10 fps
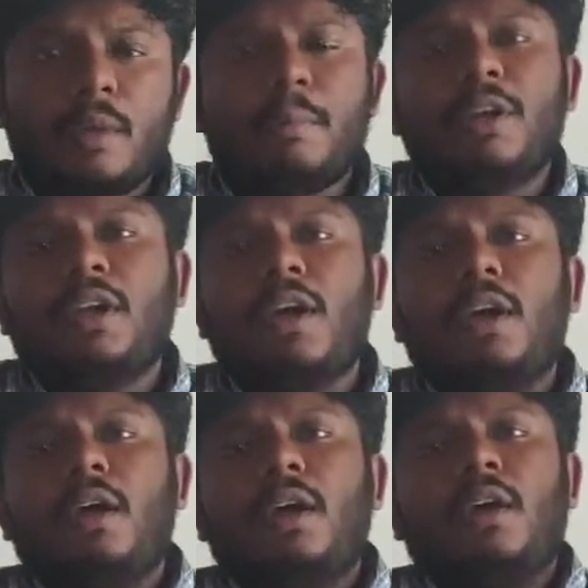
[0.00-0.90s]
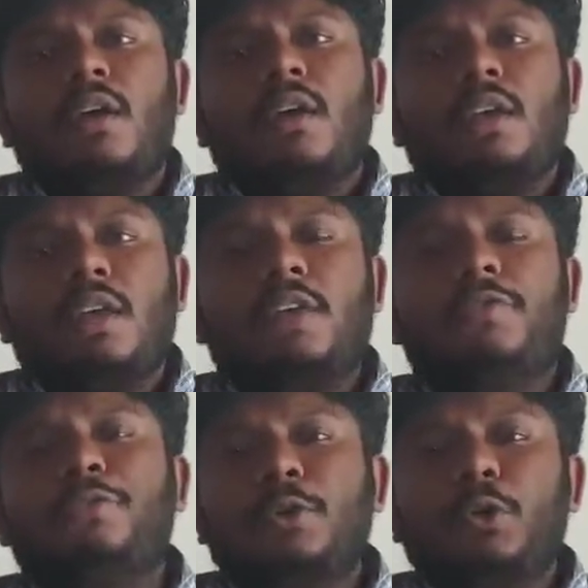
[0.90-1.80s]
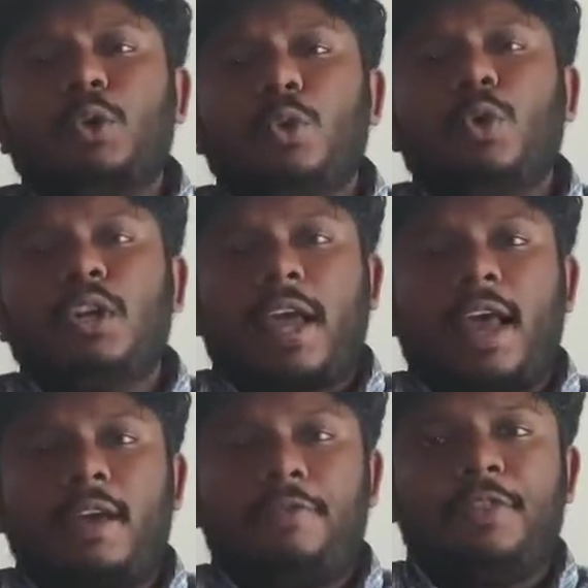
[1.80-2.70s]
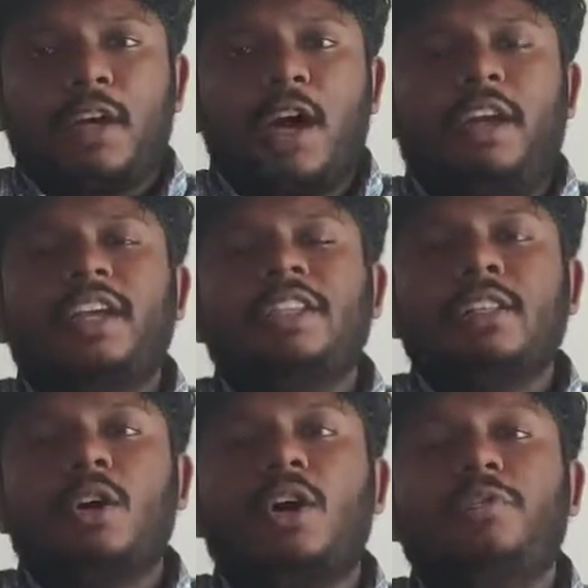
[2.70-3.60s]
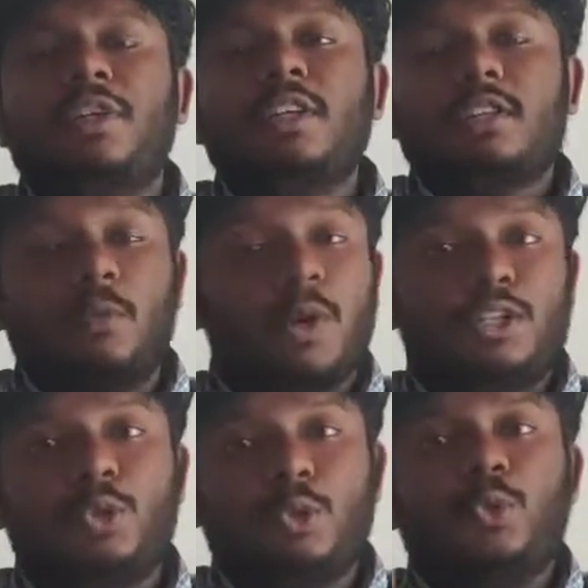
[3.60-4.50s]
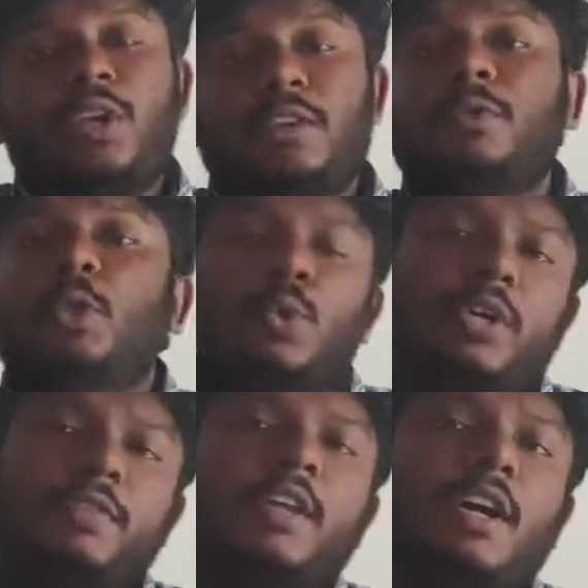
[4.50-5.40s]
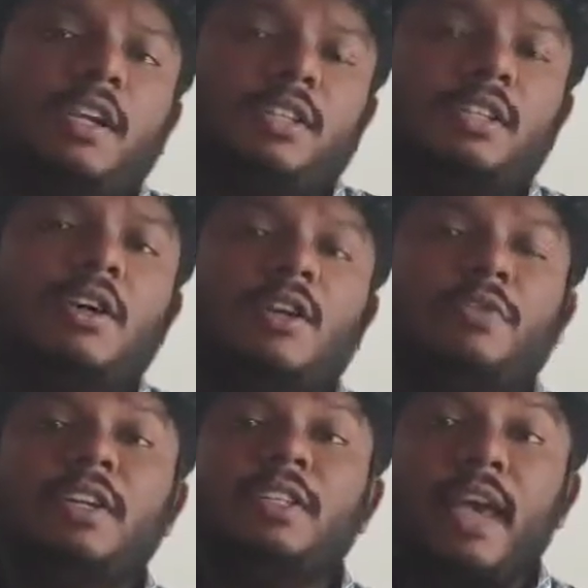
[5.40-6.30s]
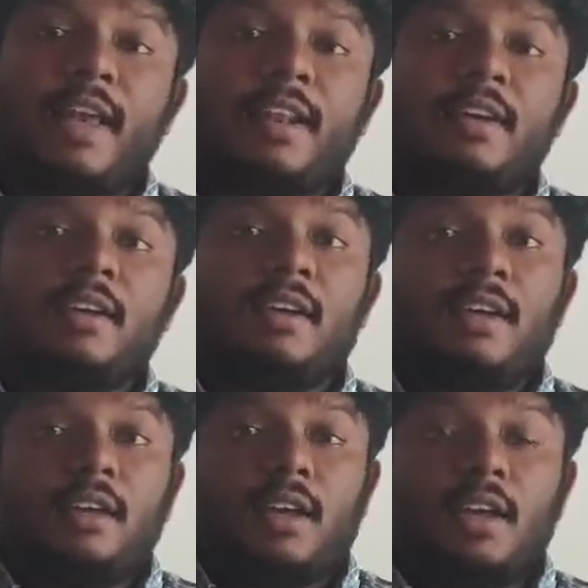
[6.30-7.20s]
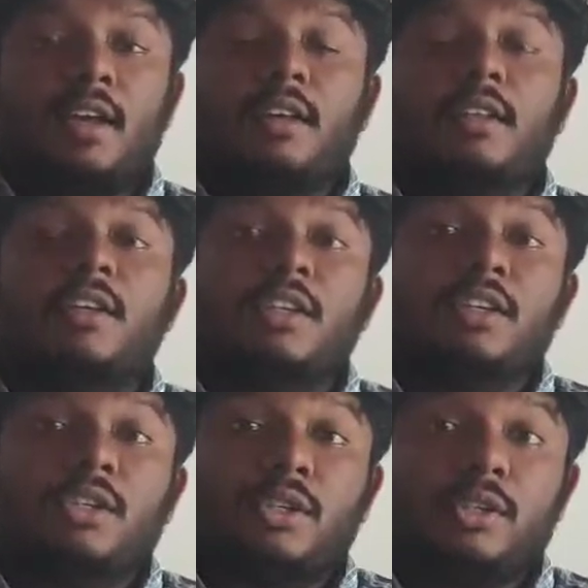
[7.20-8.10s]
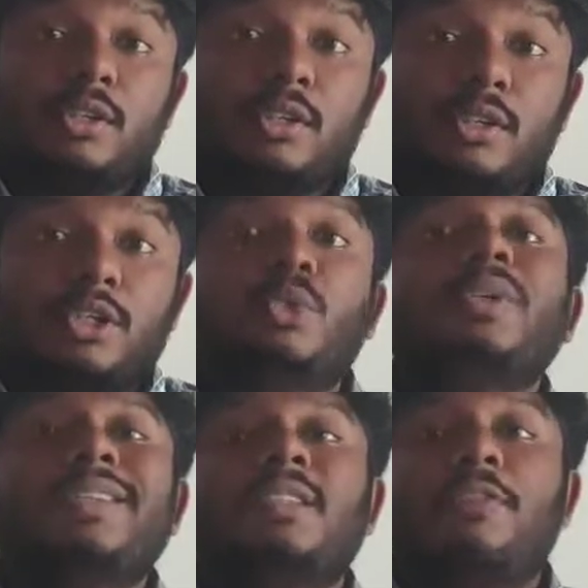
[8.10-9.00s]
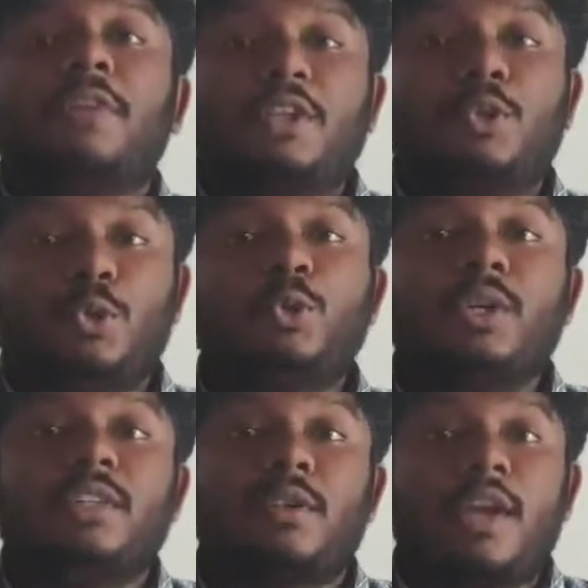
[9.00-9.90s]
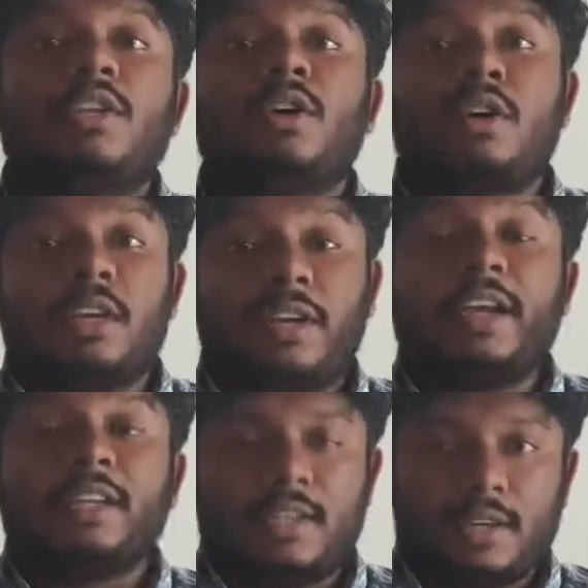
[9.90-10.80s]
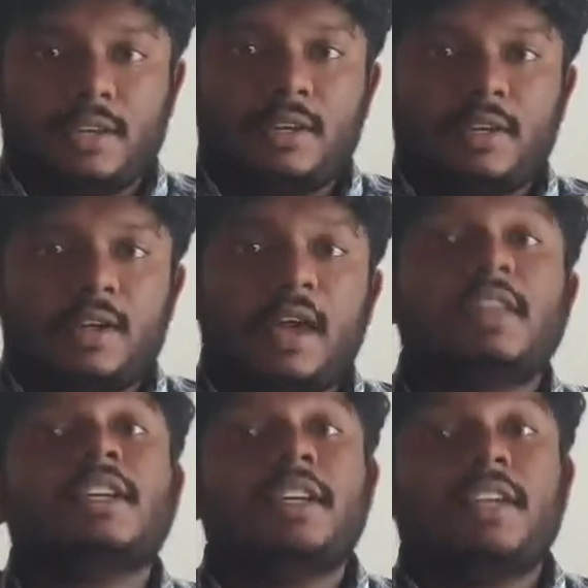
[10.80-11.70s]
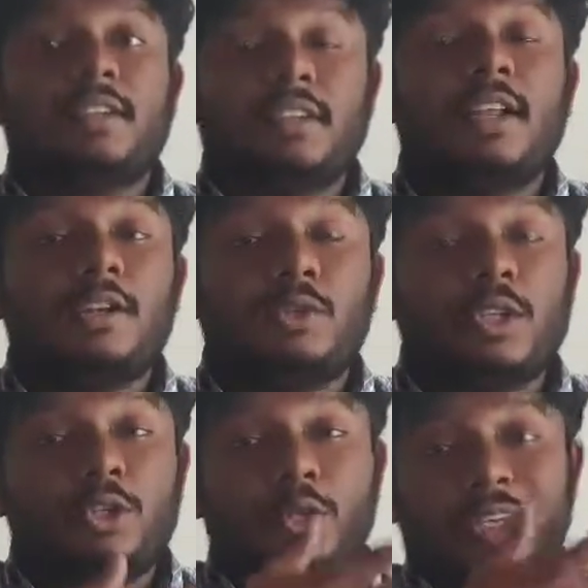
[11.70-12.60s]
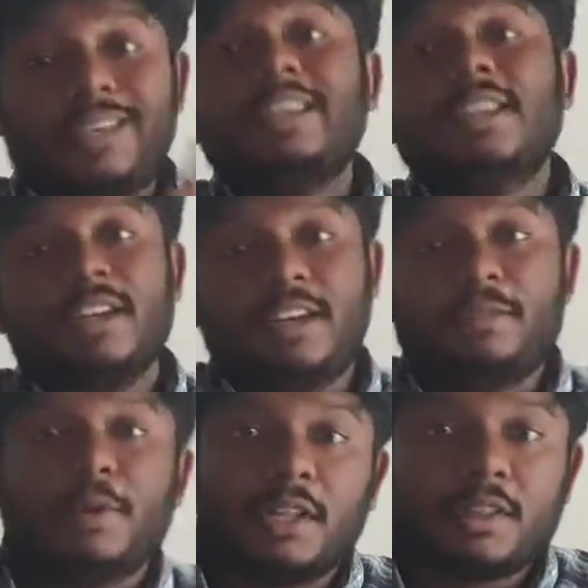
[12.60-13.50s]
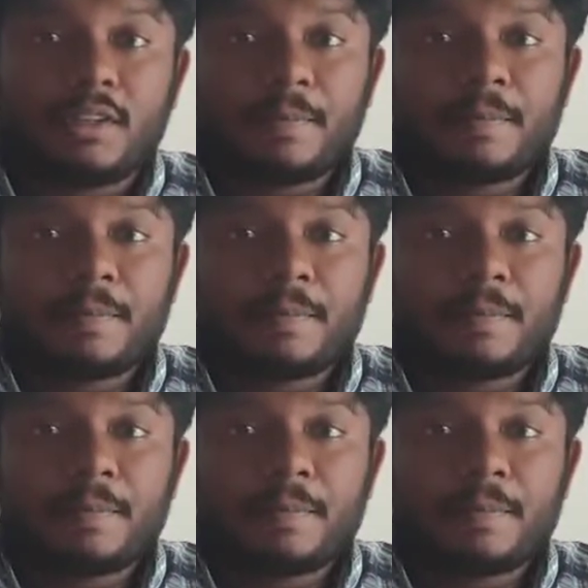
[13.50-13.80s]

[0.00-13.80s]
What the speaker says: But if you don't have the courage and the confidence of what you do, and if you don't have the courage and the confidence and the assurance of what you do is right or correct, and that you're taking the correct path,